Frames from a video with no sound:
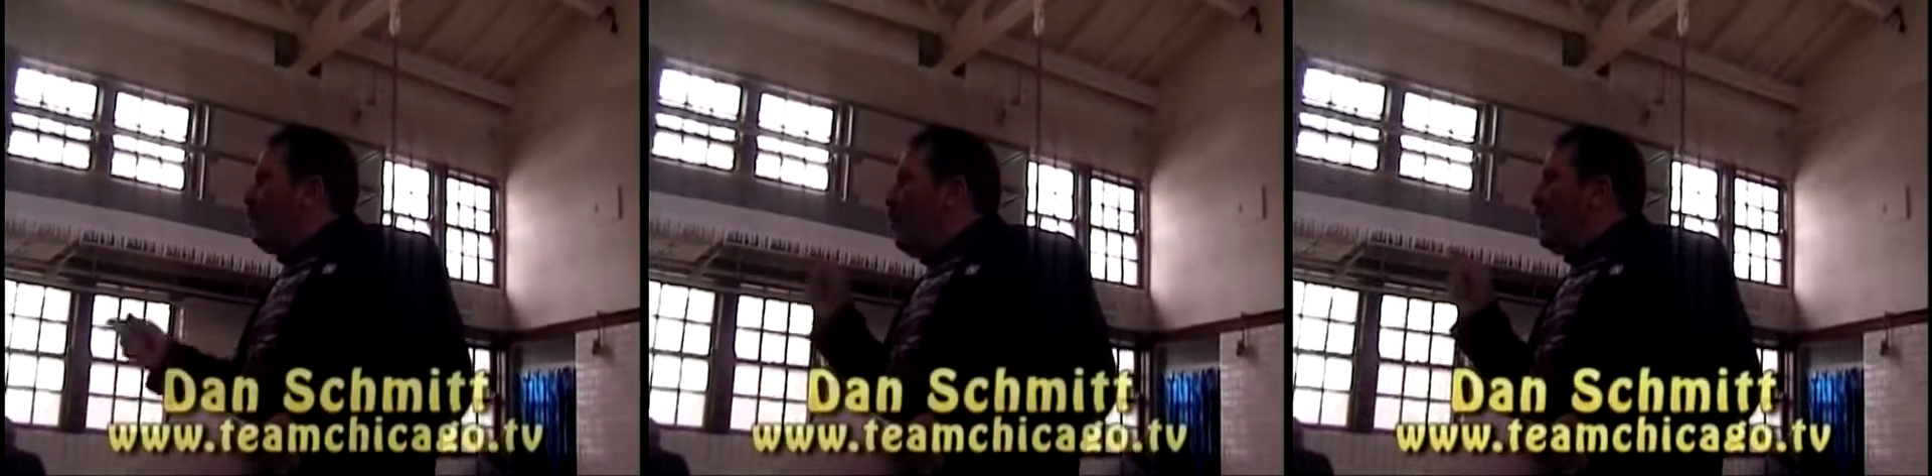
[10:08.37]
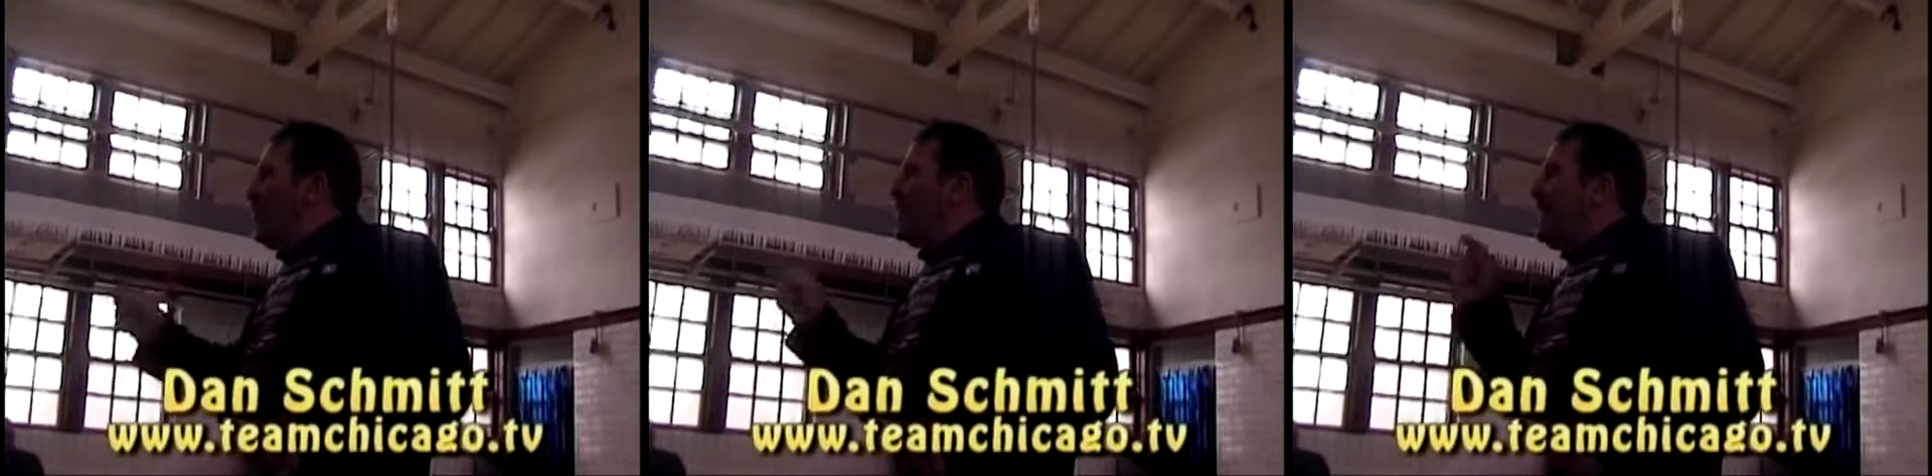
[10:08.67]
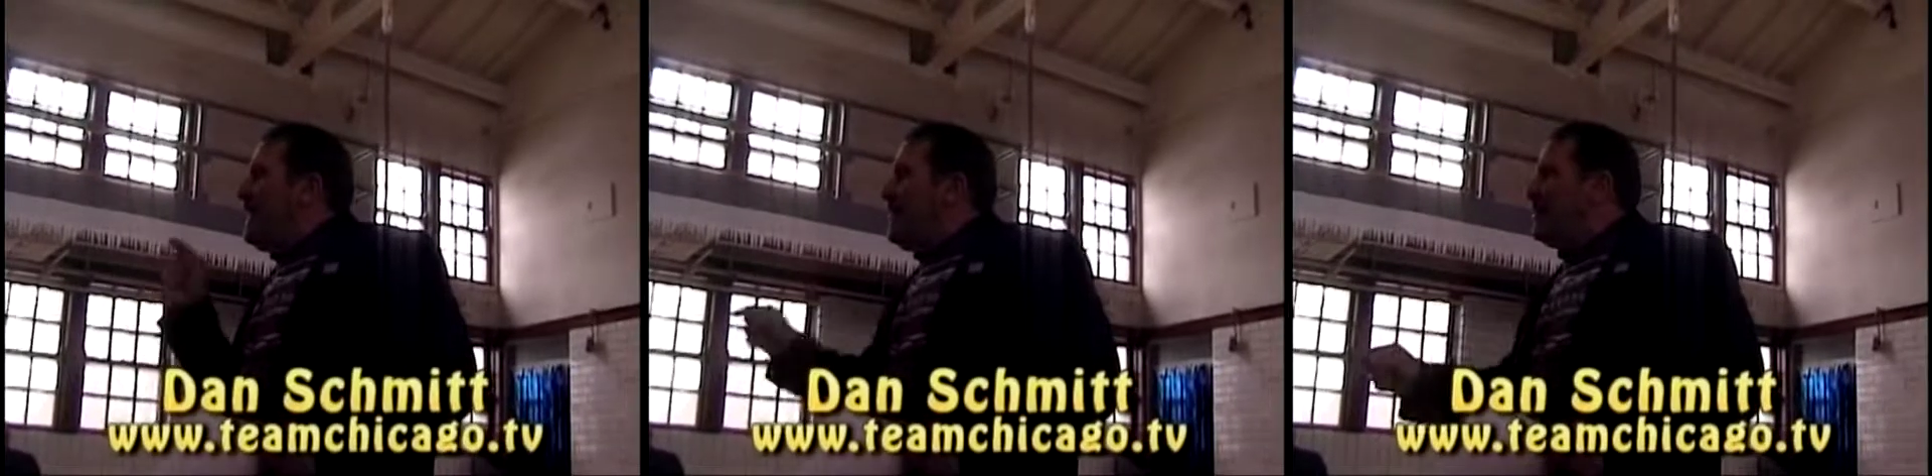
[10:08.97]
and we
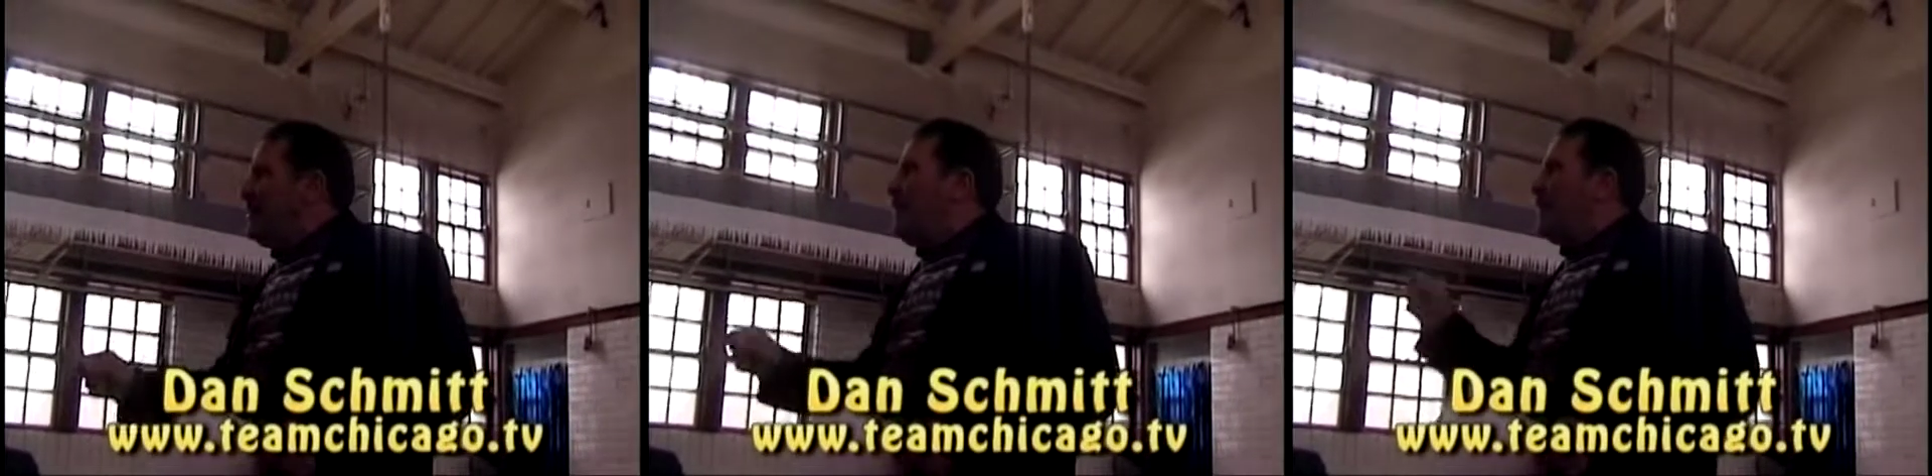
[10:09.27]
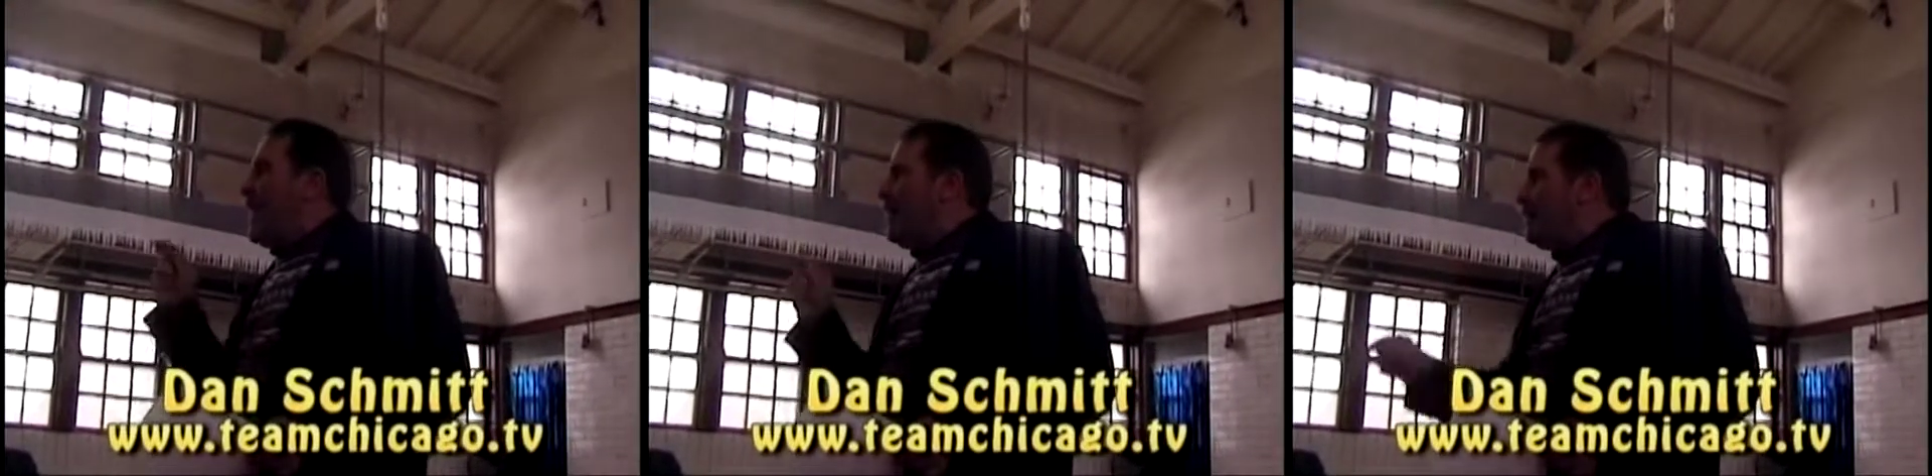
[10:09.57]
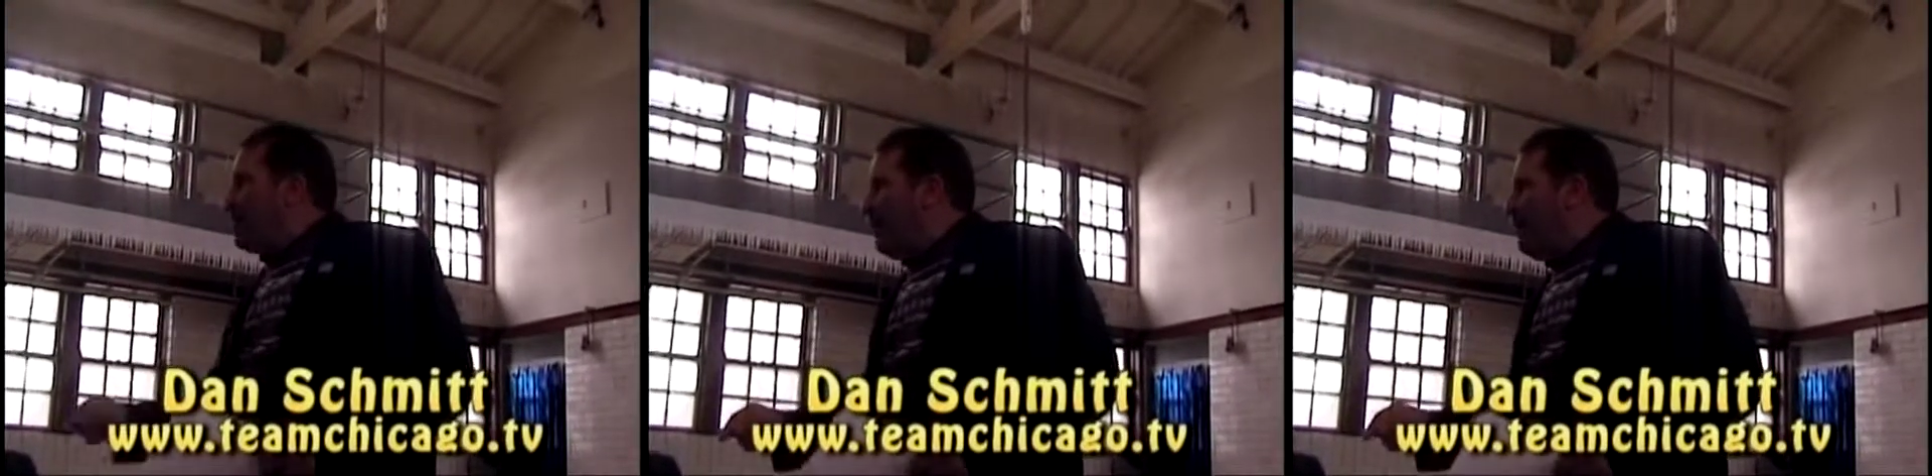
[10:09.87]
could easily
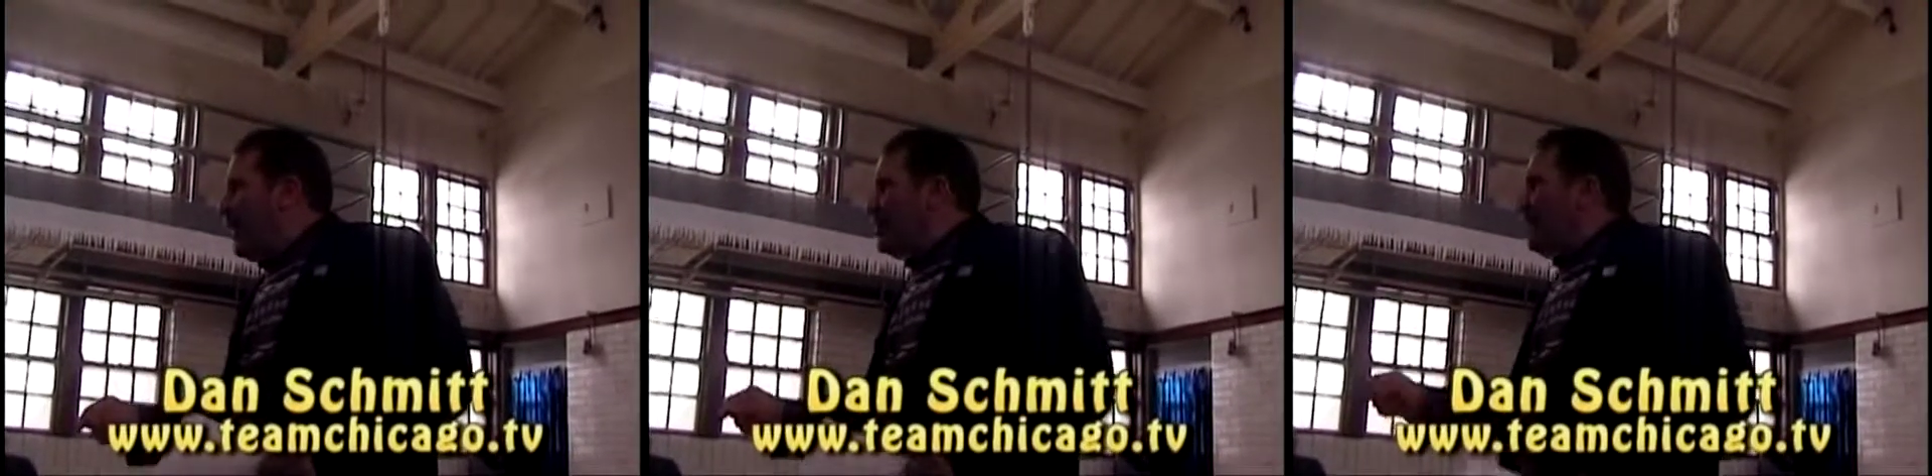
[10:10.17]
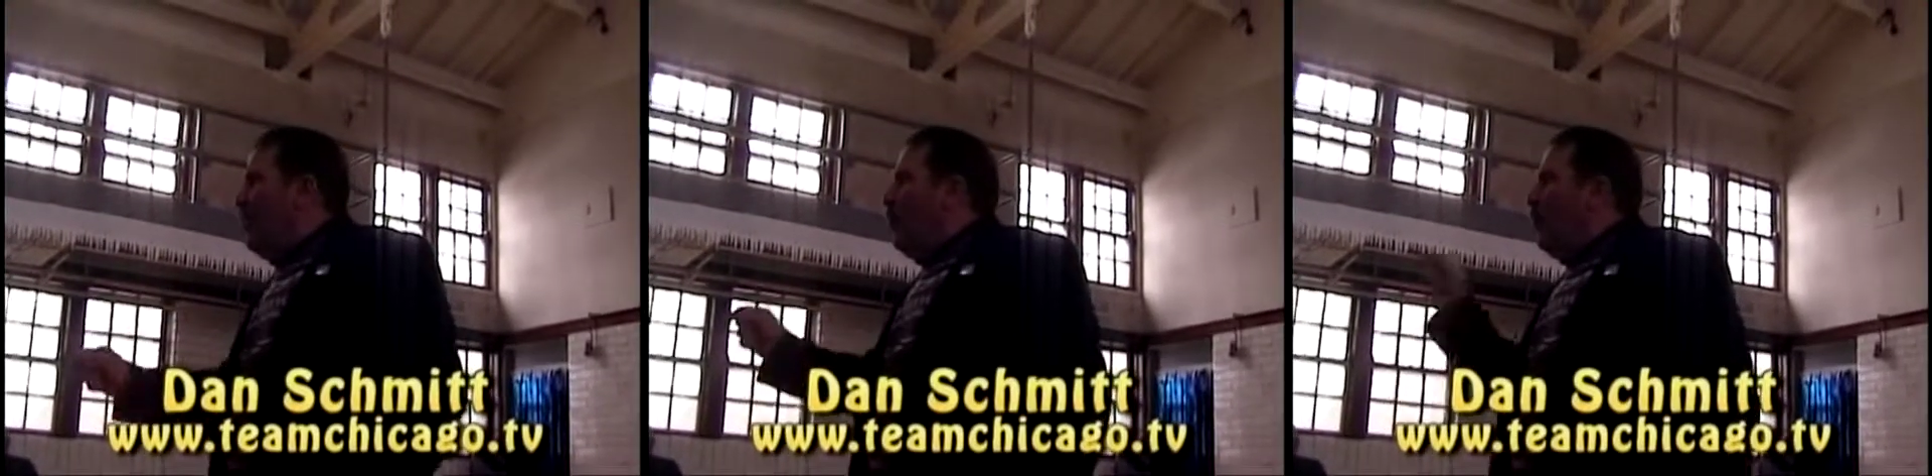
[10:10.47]
balance our budget.